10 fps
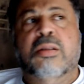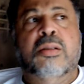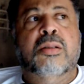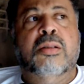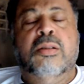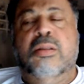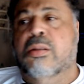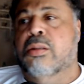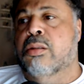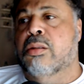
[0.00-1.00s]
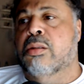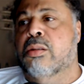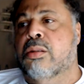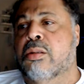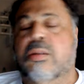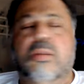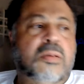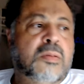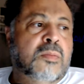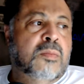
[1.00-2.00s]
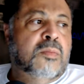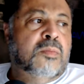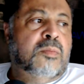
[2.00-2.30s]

(no one is talking)